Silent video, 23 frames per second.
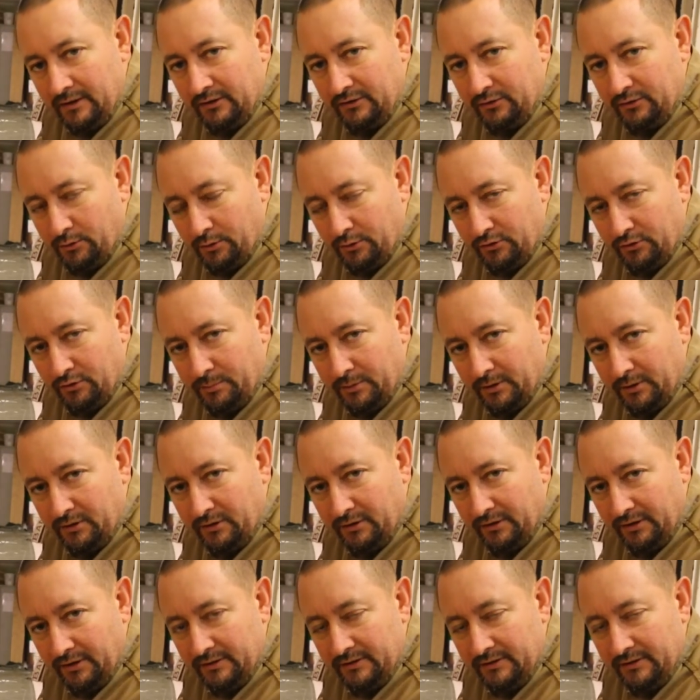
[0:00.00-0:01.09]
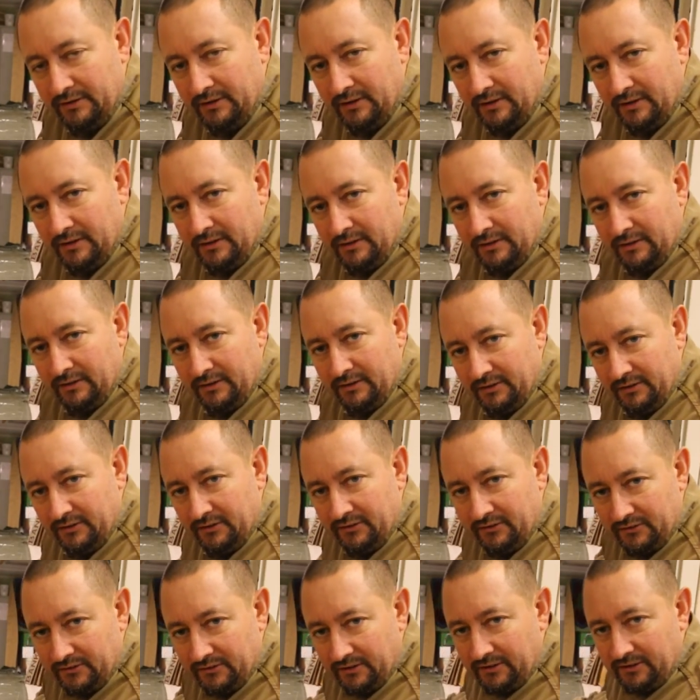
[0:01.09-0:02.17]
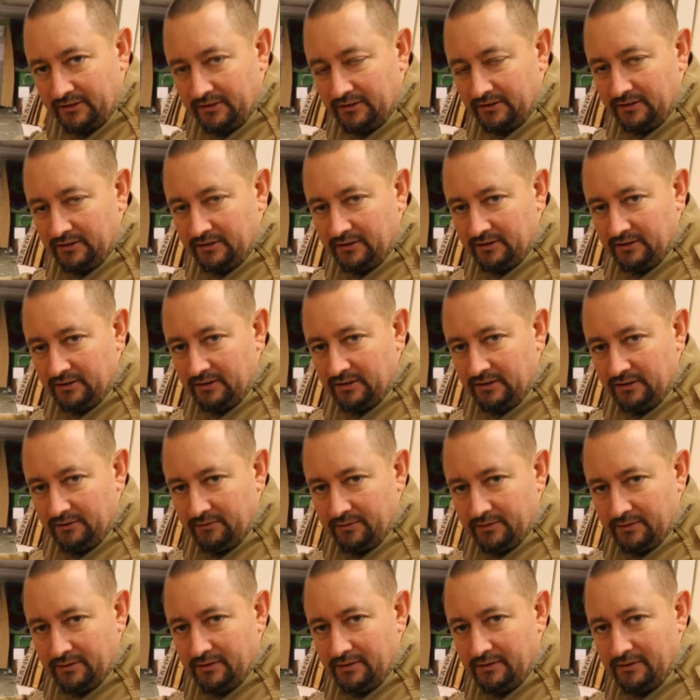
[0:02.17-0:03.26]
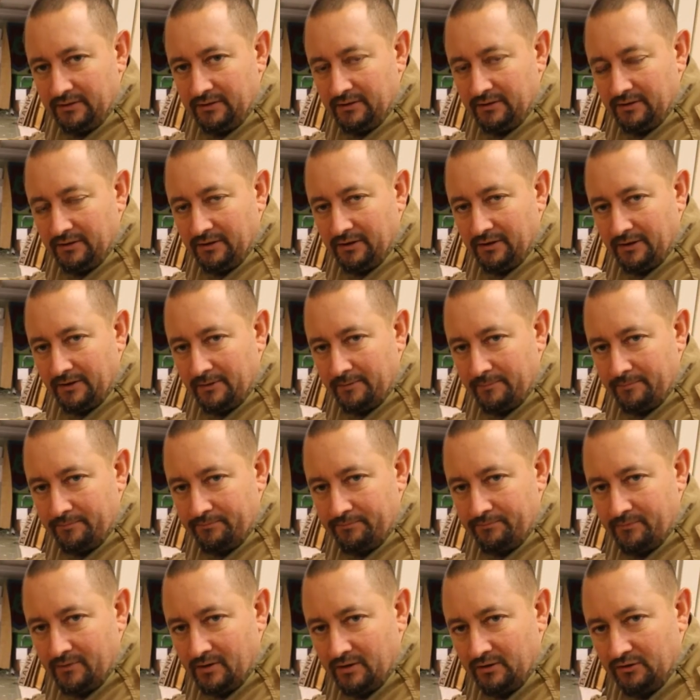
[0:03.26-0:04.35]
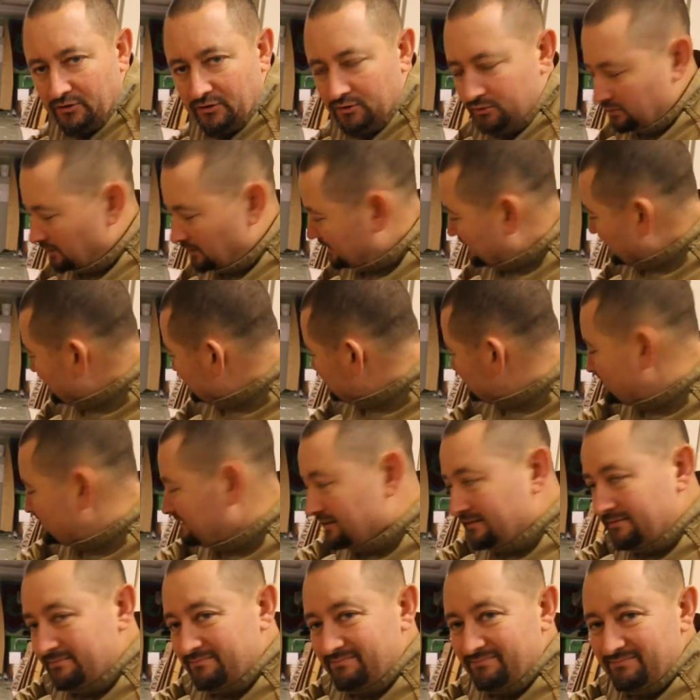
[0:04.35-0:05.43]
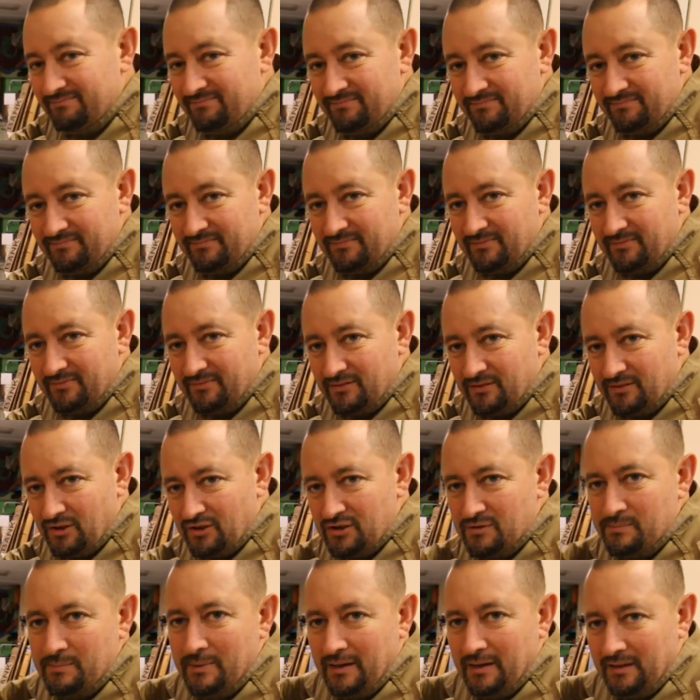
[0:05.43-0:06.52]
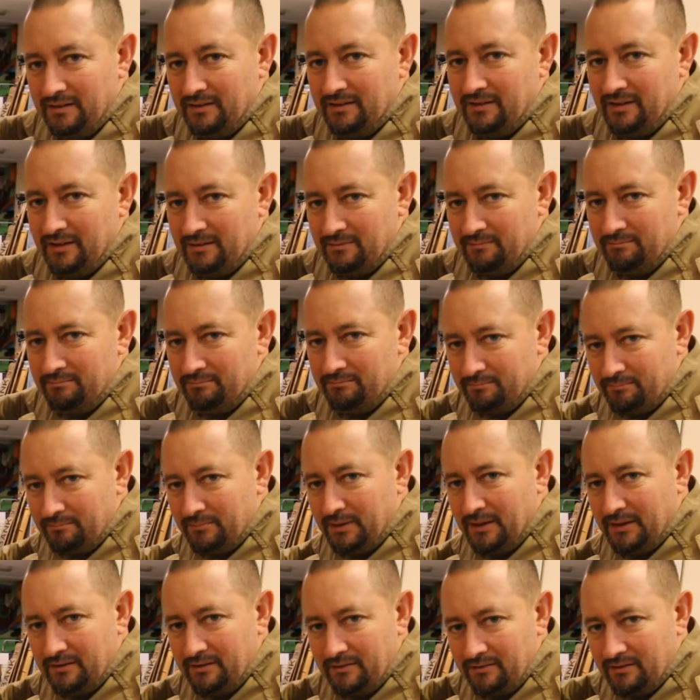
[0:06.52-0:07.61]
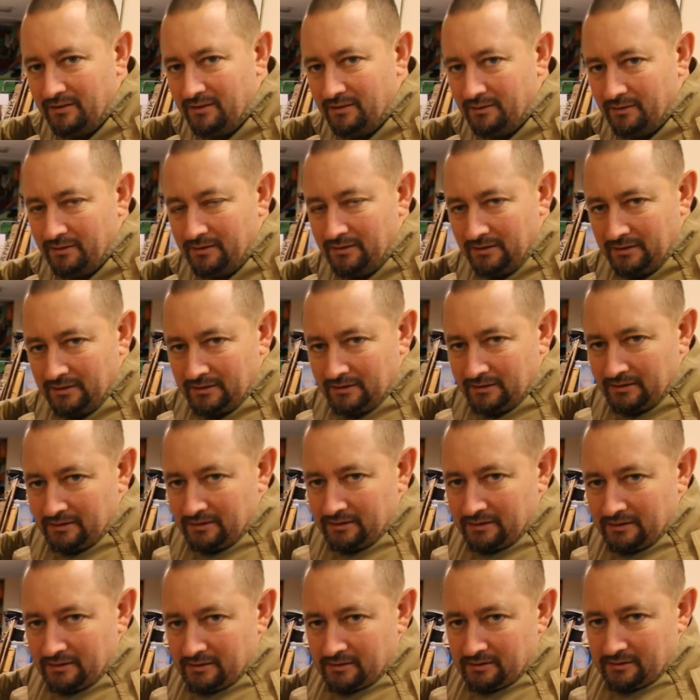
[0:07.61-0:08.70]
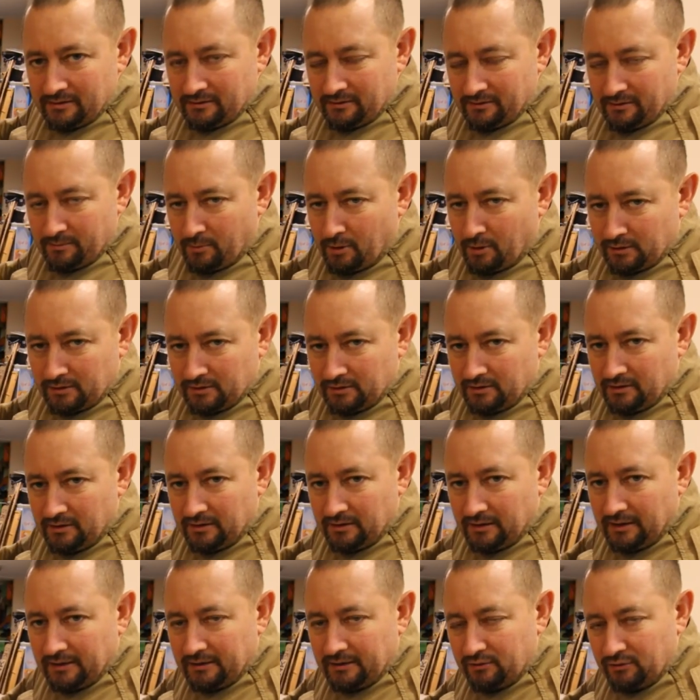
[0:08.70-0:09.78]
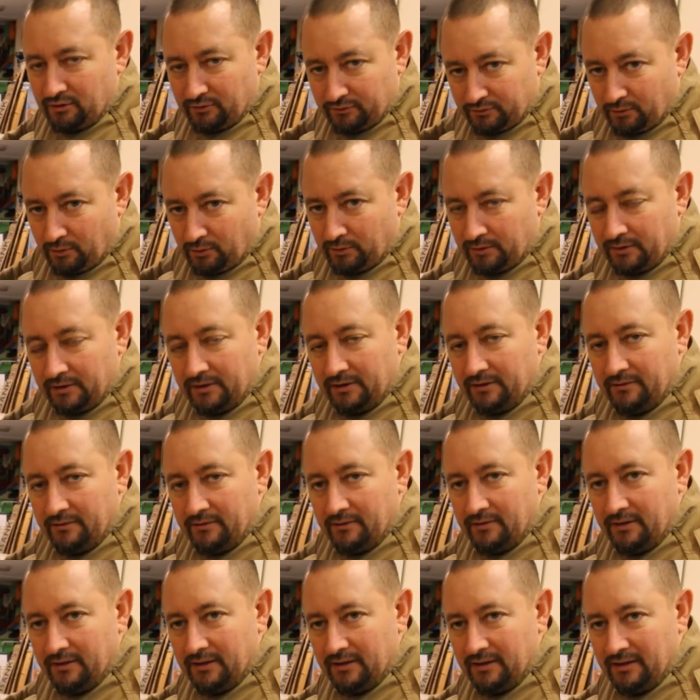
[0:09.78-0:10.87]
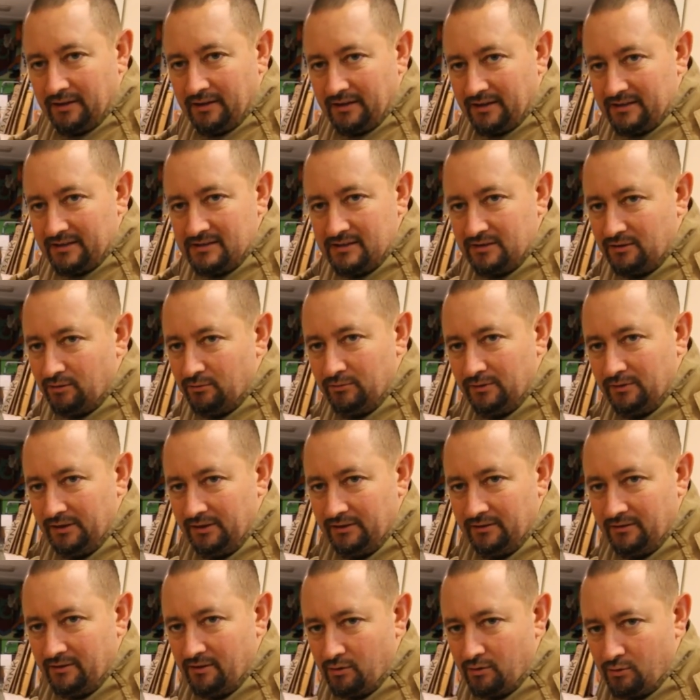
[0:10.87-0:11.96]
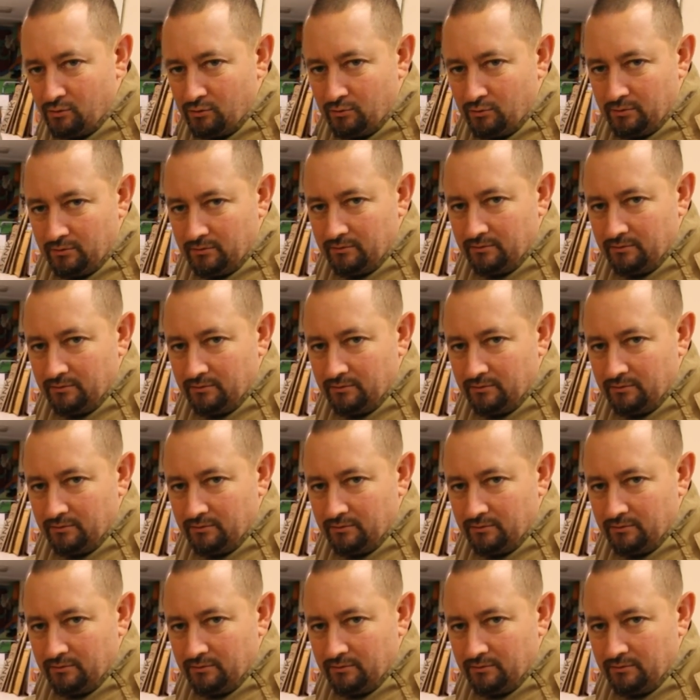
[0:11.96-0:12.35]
going to be connected is that even true, I actually just barely can make the model lying on the floor here, then I actually don't need the whole